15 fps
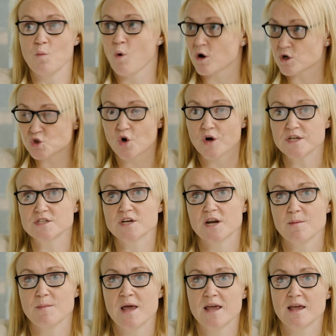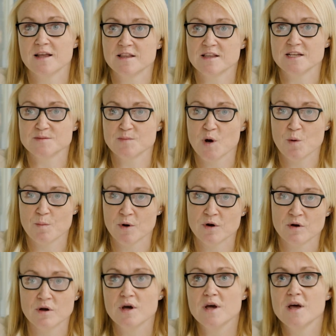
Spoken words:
What choice can I make in this moment?